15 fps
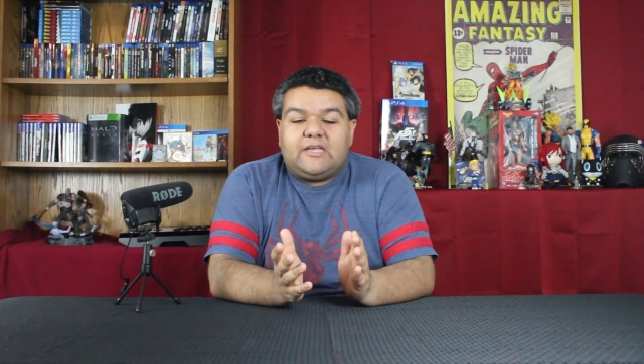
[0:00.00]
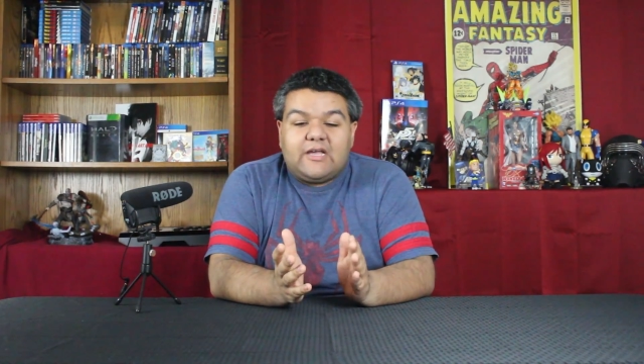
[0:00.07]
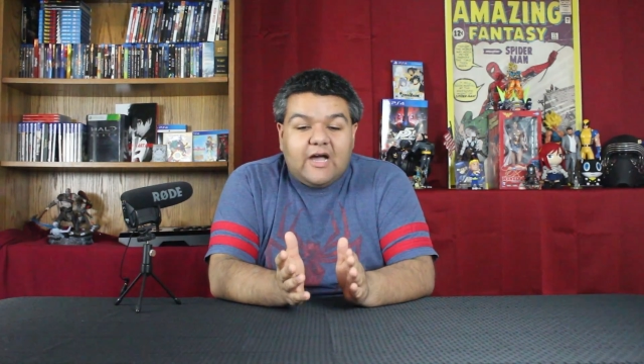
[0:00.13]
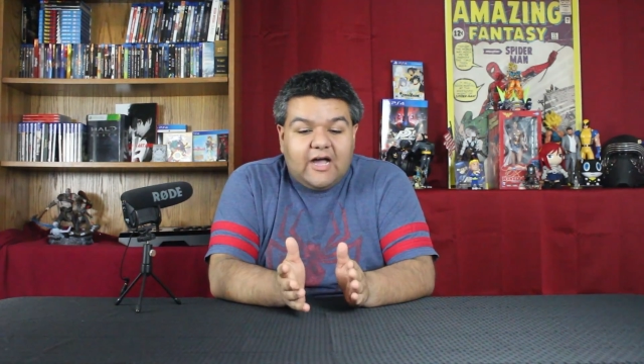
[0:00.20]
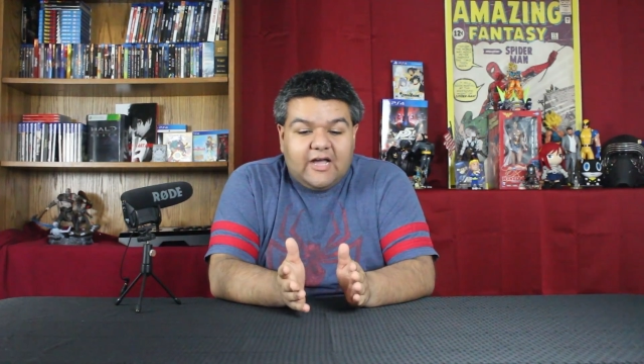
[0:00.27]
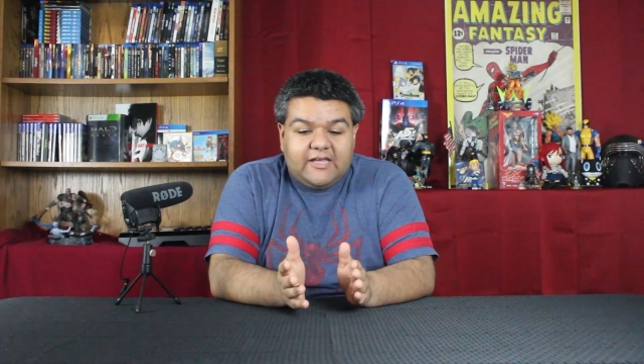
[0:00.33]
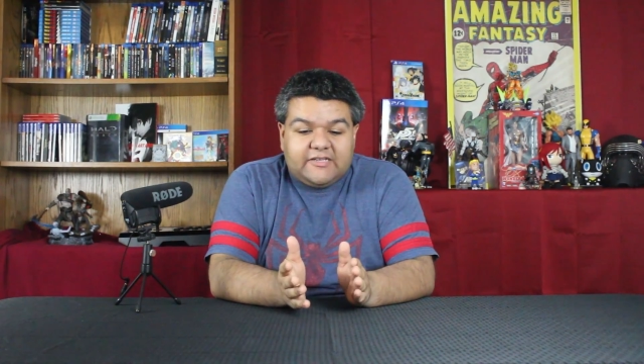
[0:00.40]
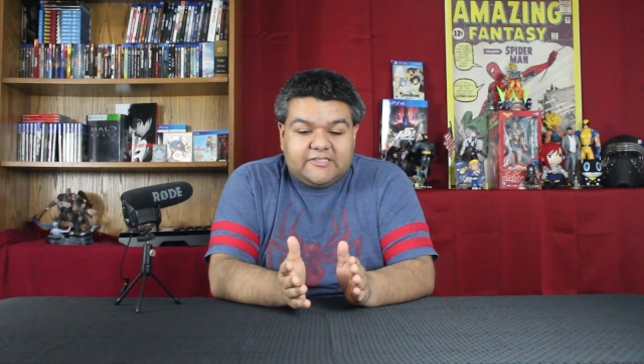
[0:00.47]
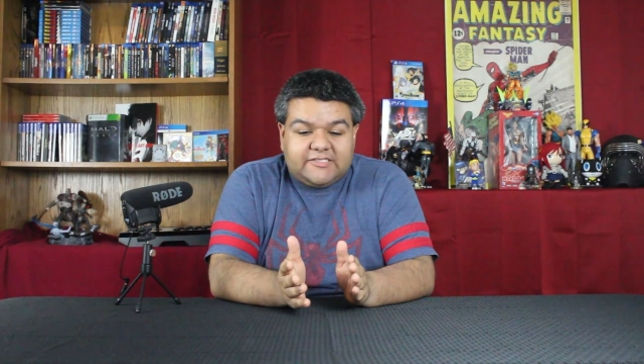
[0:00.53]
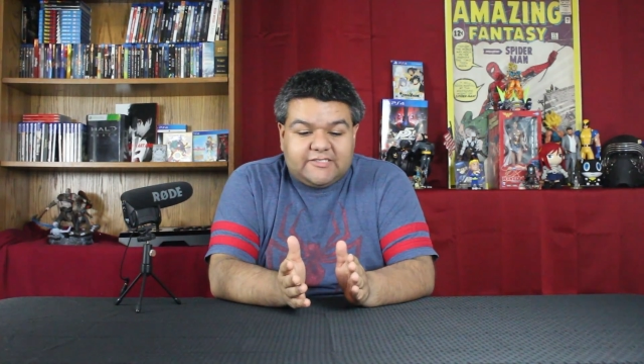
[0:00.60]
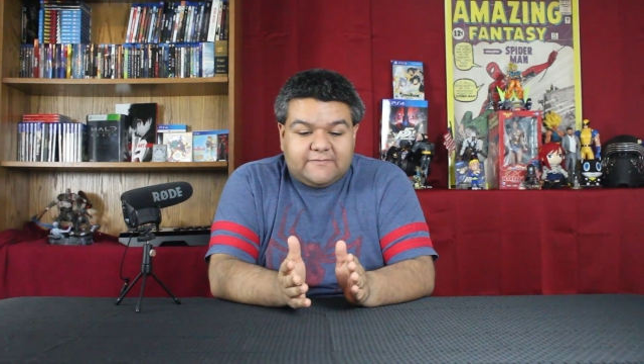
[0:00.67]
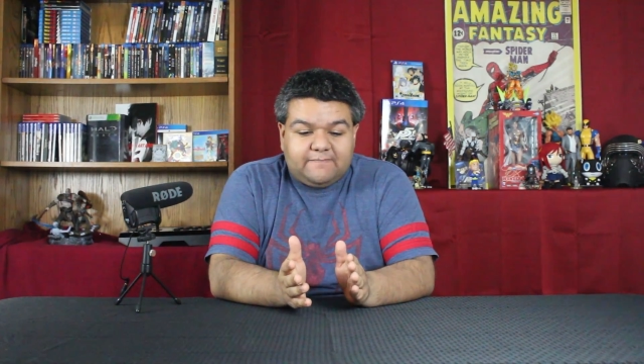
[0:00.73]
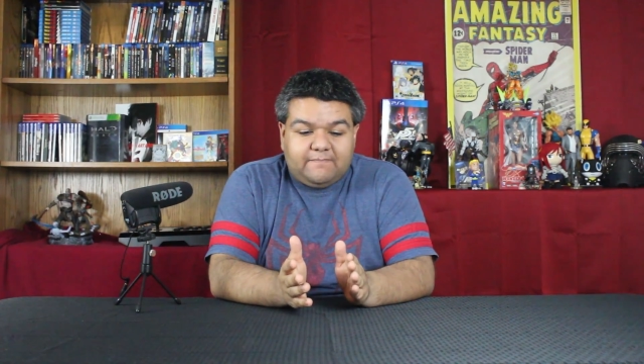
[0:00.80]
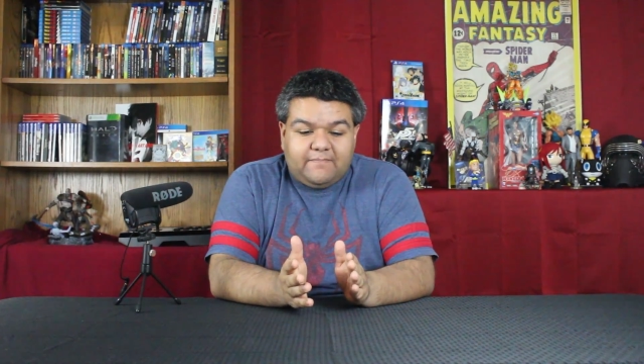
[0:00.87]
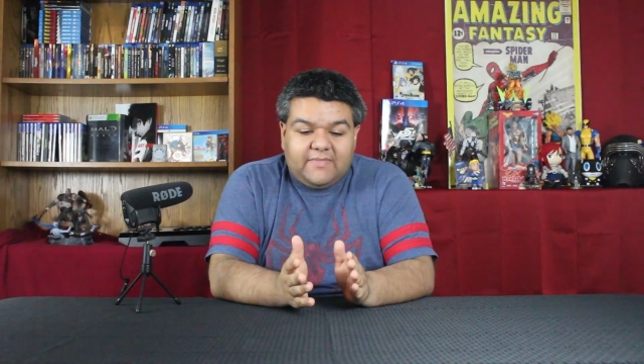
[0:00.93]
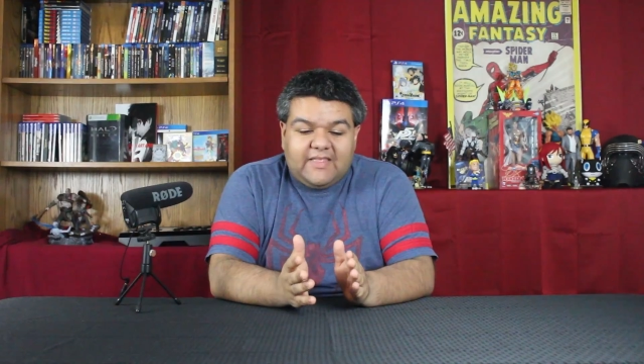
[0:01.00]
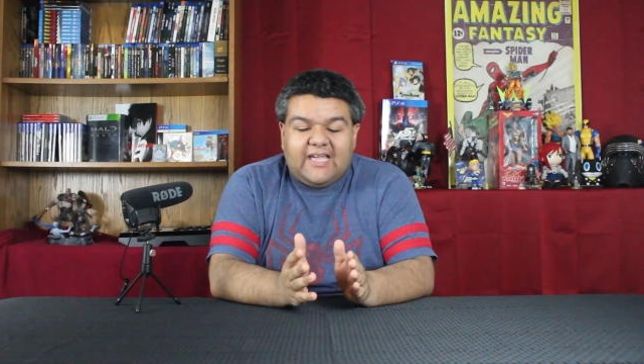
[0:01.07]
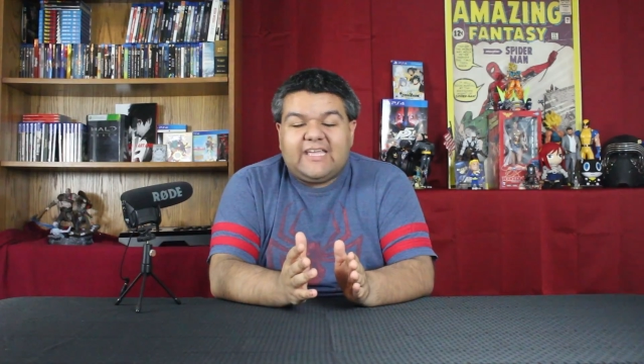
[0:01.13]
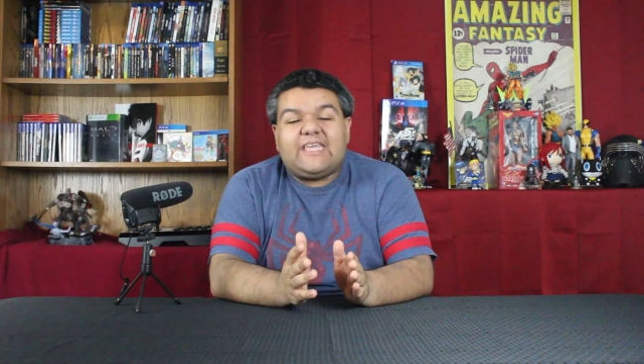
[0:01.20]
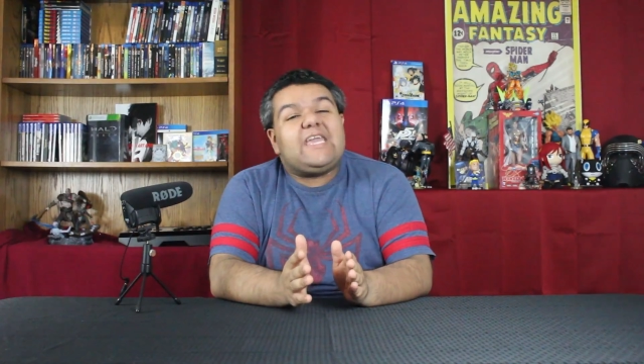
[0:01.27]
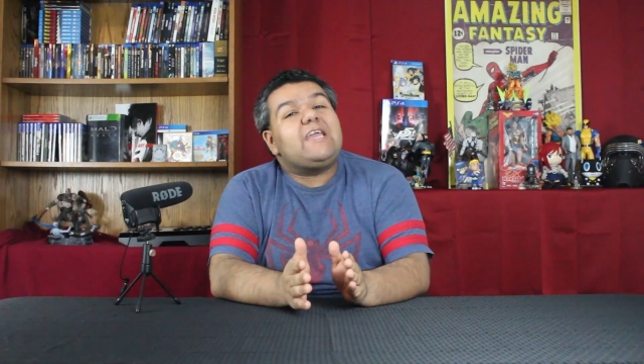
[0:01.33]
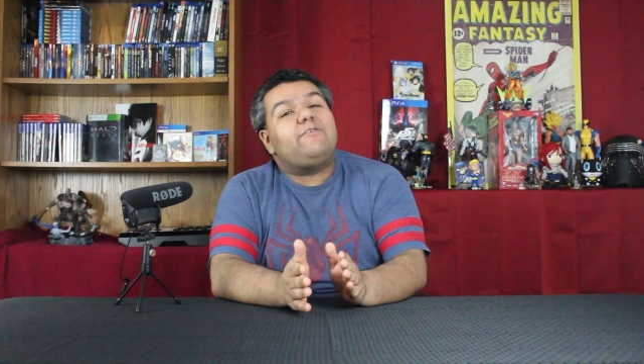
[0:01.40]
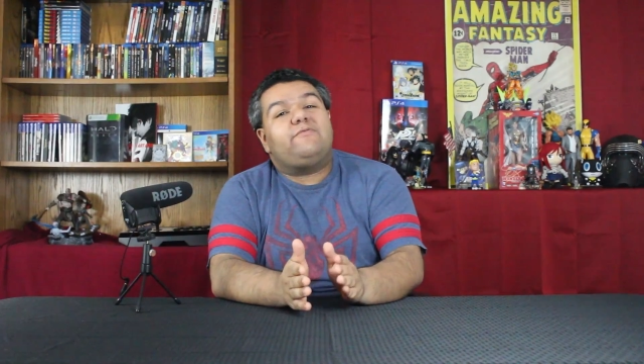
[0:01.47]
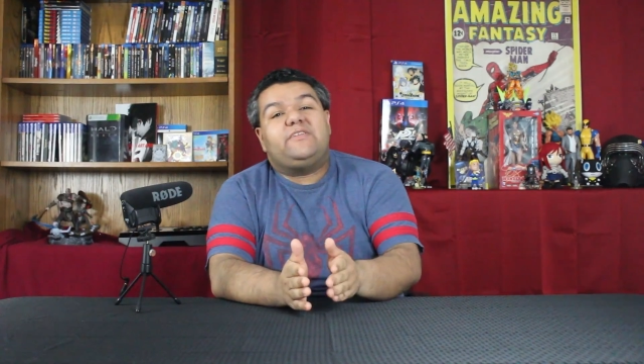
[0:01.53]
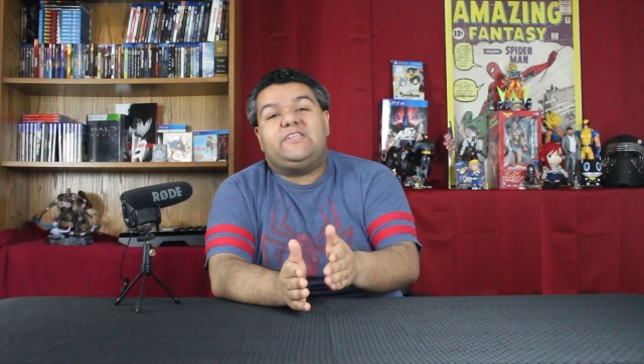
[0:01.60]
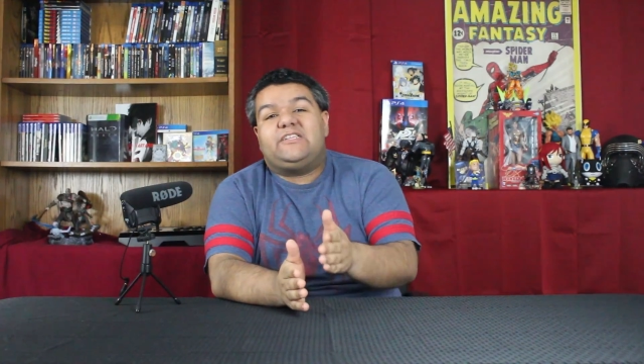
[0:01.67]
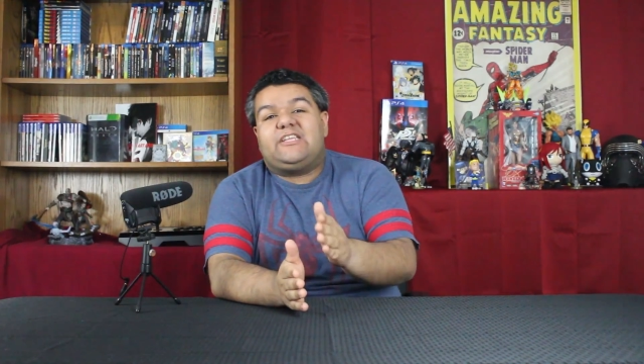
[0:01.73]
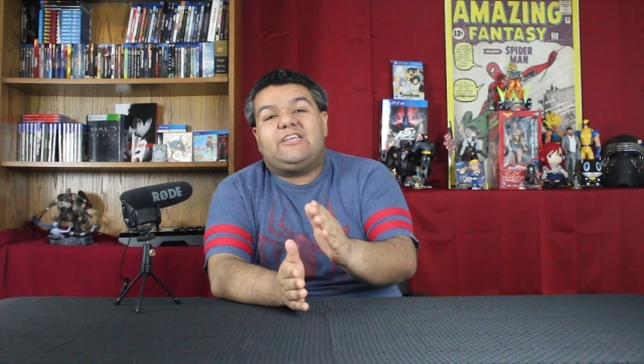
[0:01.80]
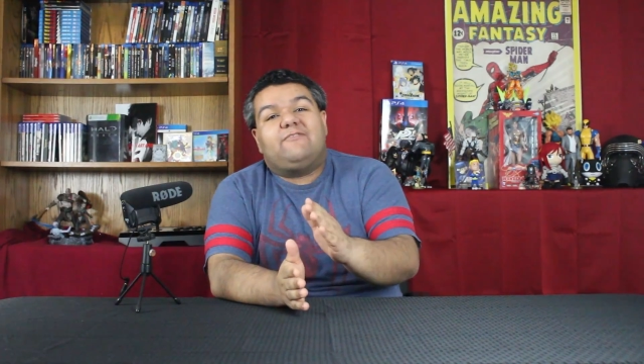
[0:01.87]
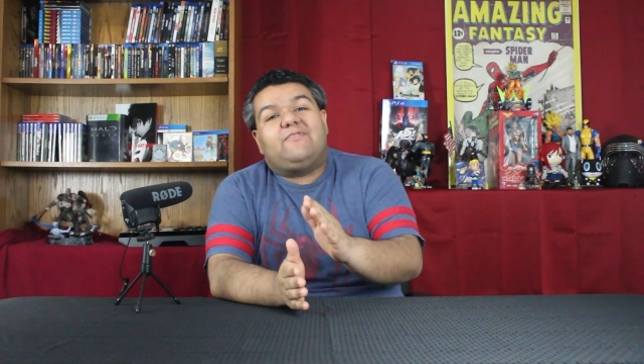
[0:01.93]
Guys, I can't
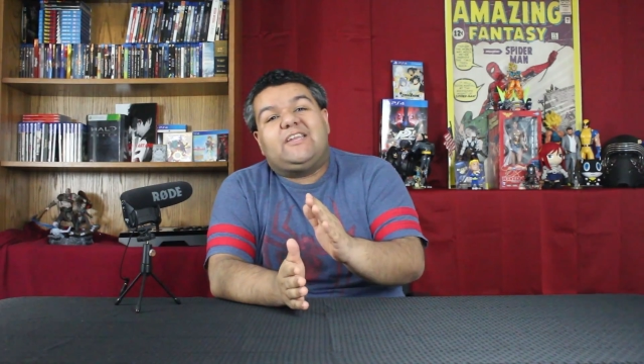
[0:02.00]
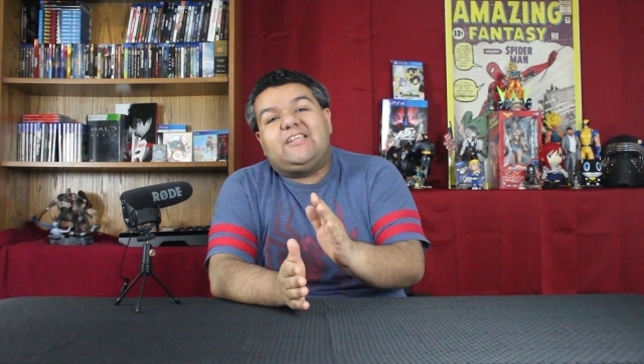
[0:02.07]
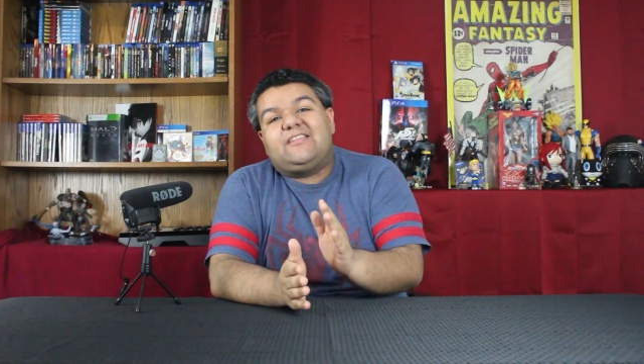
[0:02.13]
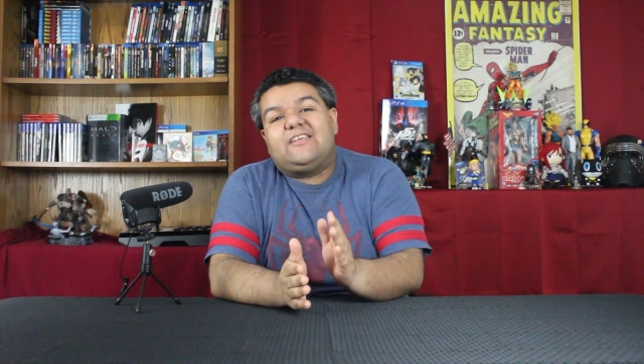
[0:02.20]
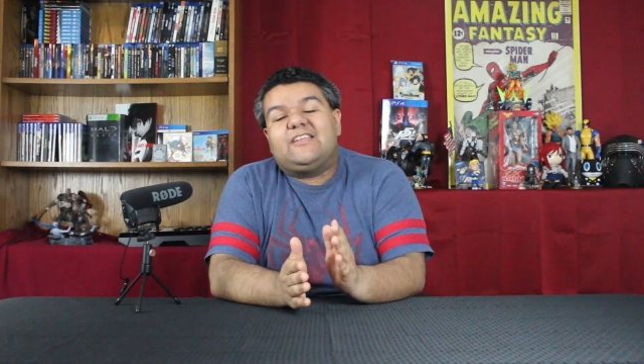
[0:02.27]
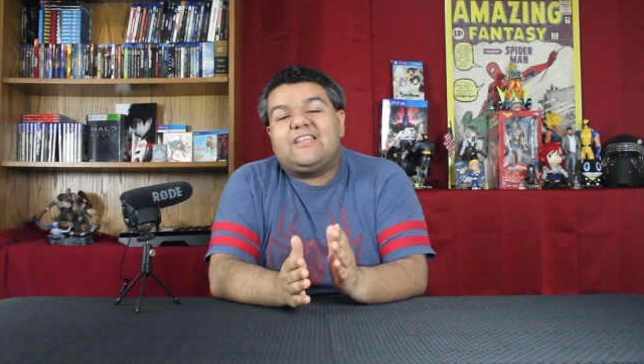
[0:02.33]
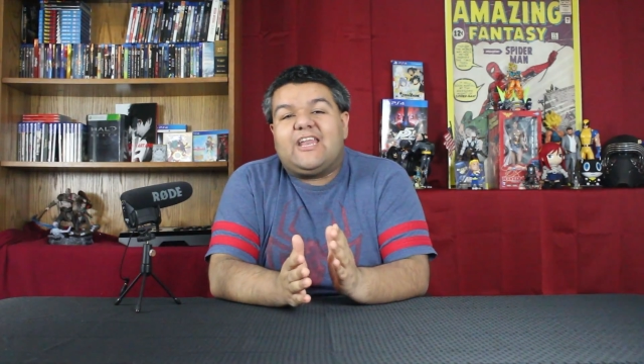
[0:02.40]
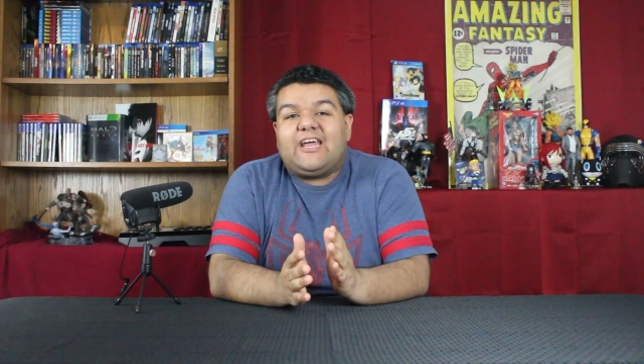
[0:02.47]
really think of anything